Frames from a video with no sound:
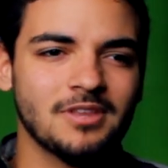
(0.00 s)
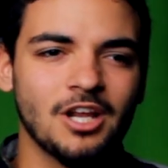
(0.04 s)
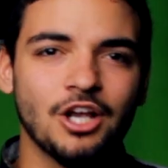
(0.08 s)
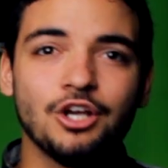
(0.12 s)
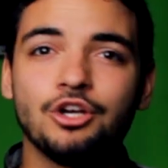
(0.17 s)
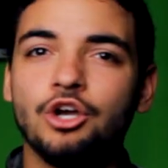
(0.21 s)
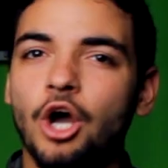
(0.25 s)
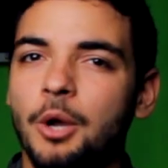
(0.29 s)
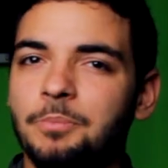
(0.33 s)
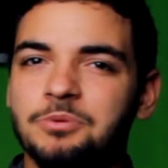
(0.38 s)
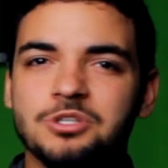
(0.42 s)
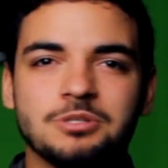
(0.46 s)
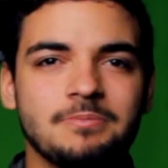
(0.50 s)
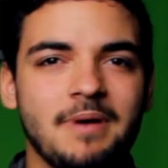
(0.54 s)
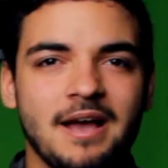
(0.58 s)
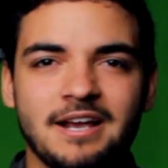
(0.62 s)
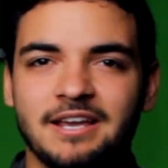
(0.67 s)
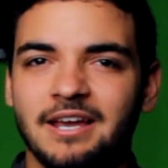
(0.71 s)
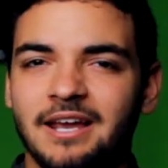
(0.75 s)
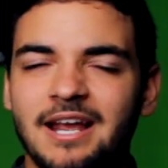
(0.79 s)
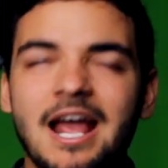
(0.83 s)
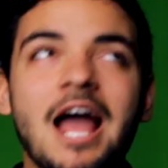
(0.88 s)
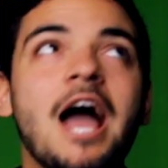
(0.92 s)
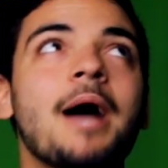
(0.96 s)

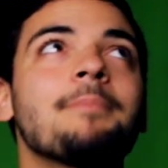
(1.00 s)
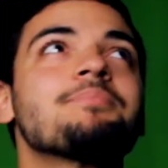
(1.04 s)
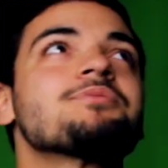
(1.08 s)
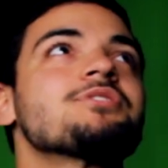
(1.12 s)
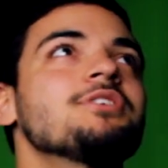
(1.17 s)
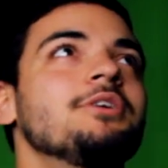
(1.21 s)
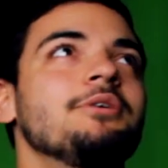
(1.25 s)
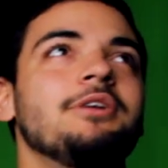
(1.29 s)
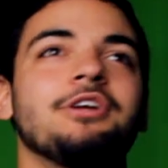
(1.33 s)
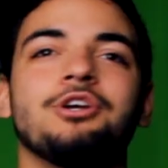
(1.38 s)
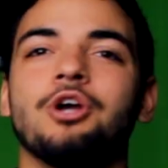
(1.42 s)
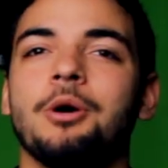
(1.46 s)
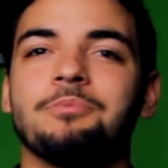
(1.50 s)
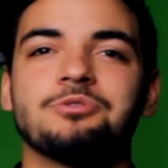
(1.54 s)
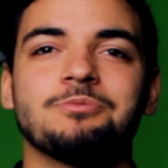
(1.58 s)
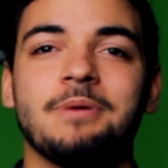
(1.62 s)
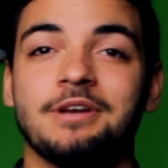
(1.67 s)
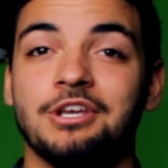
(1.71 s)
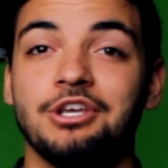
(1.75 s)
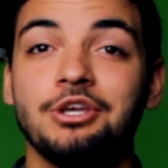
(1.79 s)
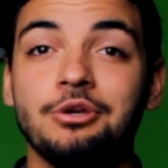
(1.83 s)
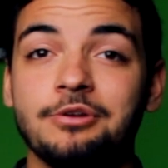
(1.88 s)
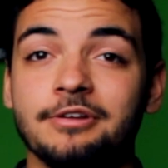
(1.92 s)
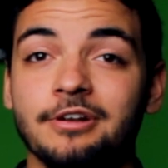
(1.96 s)
gobsmacking, absolutely
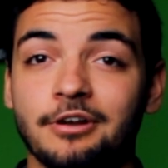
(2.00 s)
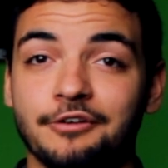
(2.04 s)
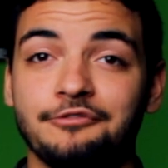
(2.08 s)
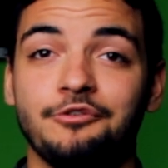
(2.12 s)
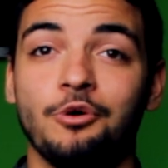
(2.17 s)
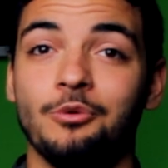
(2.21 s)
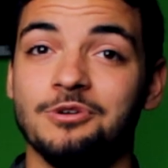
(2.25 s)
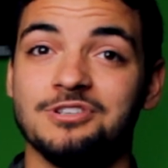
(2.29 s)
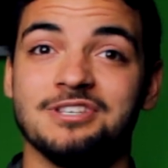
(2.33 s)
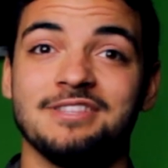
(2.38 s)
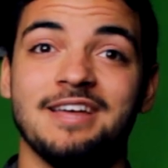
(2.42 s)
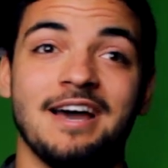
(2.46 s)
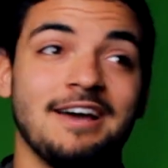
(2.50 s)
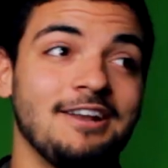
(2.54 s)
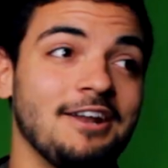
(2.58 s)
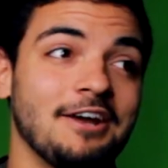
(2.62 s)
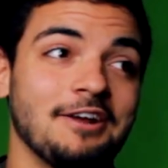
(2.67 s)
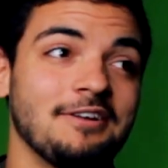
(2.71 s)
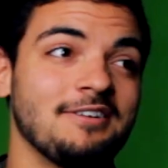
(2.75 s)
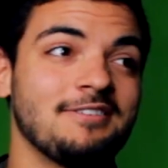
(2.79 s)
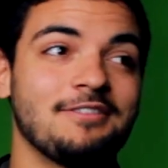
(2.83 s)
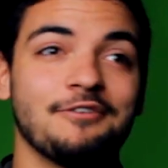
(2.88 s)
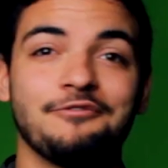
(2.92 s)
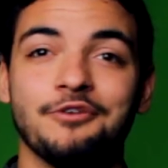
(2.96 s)
gobsmacking. You can look forward to that.
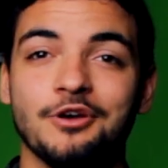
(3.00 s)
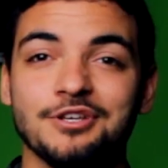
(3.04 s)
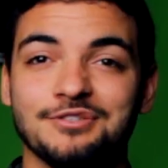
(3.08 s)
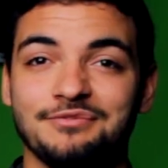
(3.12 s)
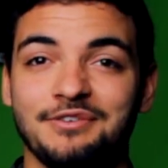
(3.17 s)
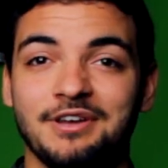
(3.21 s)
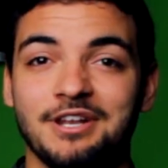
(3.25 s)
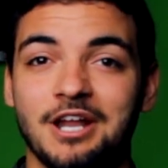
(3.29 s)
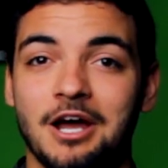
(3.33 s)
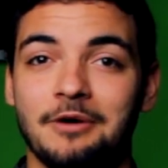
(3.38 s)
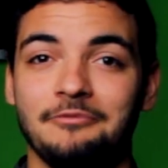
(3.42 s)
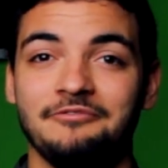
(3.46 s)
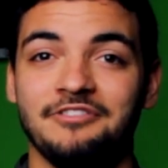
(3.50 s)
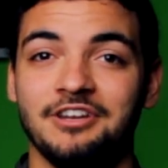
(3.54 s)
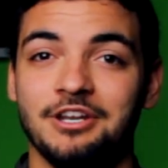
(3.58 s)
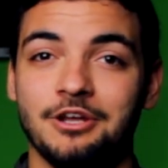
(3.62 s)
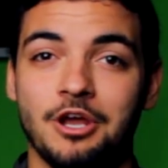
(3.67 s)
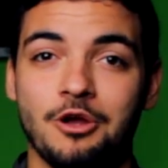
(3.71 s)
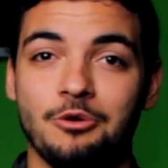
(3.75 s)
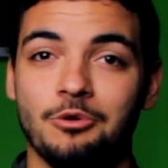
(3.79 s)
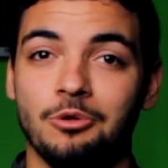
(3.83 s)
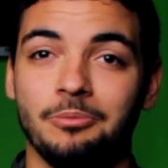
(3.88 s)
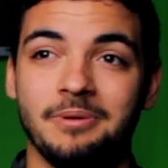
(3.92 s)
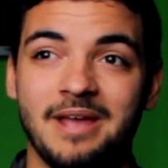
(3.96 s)
Like the first Vietnam
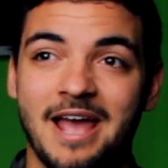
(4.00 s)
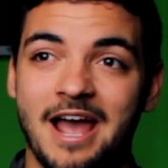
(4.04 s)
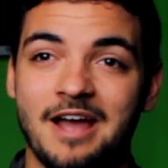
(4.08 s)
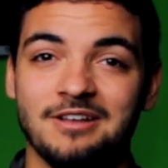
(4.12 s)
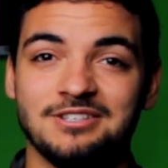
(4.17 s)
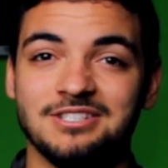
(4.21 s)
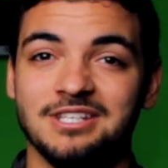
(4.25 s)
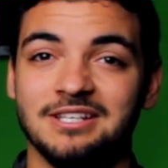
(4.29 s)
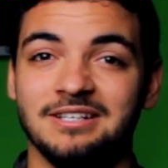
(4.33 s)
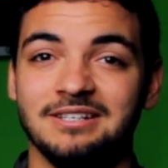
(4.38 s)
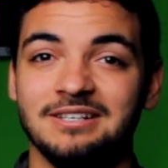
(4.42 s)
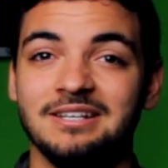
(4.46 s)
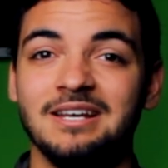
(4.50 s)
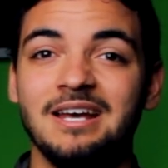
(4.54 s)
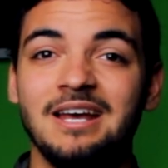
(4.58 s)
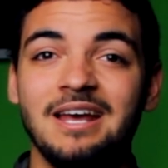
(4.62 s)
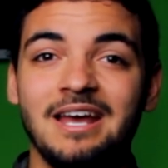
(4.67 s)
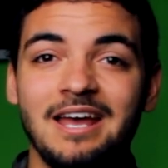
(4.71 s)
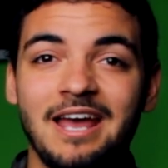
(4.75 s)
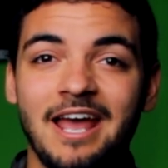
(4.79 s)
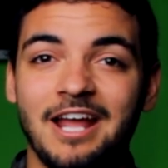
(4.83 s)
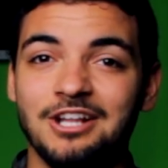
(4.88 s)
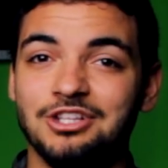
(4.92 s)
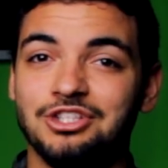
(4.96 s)
video will be out in
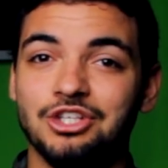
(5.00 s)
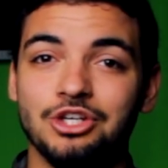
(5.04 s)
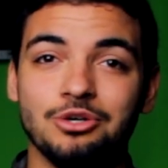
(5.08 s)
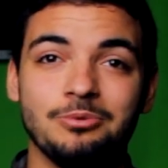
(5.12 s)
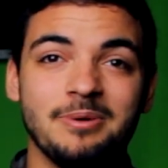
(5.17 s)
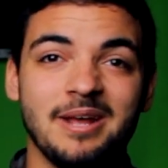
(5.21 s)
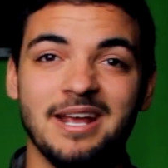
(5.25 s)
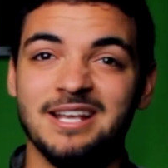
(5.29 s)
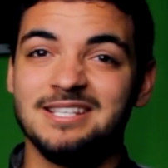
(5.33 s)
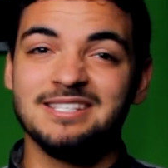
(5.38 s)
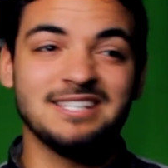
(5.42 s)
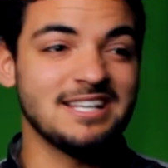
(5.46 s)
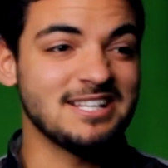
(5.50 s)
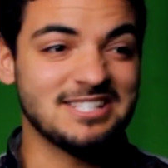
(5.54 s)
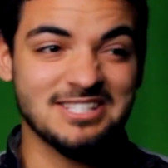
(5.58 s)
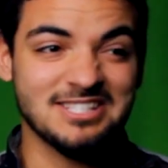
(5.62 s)
2 weeks.